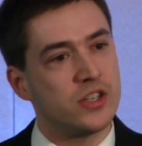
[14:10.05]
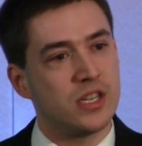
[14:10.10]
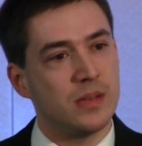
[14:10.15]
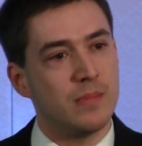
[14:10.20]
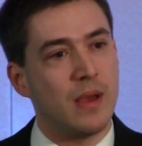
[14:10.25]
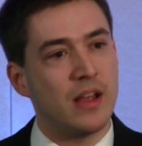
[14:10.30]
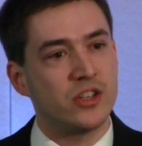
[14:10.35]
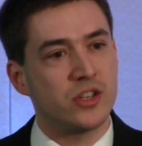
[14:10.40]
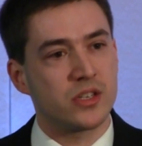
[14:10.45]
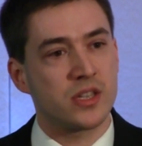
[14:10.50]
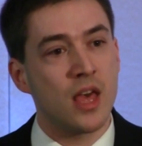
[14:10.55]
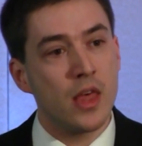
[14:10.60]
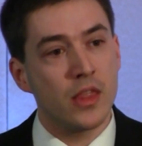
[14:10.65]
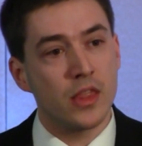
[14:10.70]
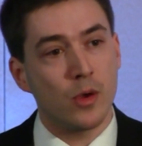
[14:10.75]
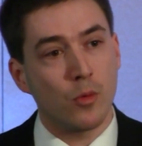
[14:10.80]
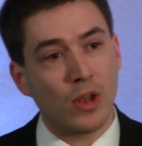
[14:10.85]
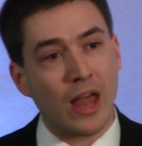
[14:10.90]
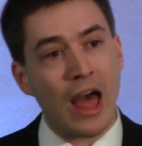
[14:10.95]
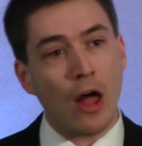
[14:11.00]
measures that
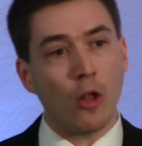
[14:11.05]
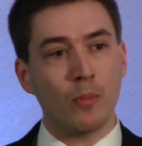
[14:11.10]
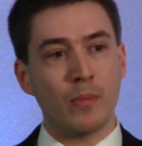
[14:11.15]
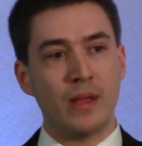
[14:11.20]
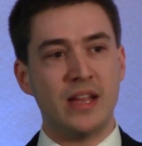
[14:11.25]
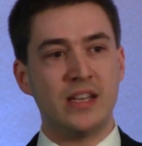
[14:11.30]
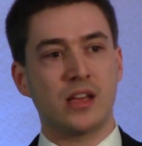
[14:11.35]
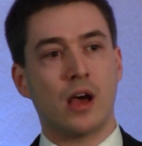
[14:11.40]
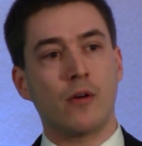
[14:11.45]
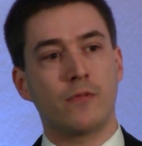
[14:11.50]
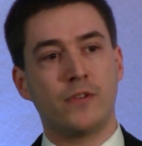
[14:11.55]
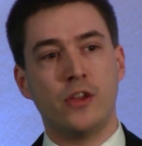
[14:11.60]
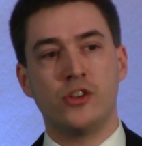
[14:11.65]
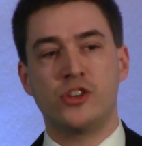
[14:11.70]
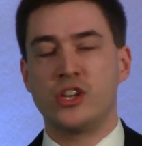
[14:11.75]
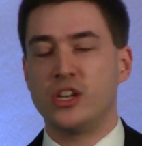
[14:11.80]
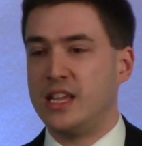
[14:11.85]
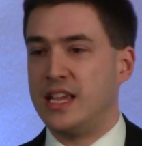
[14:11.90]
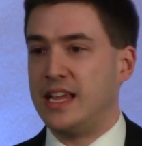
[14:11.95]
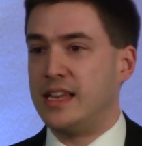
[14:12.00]
will help meet our future
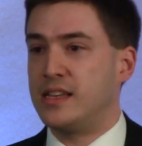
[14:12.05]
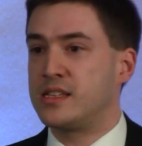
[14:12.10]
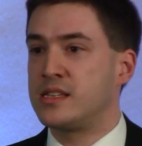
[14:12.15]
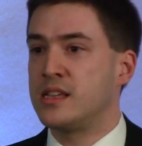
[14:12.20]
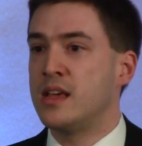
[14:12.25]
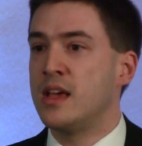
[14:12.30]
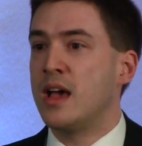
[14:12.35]
needs,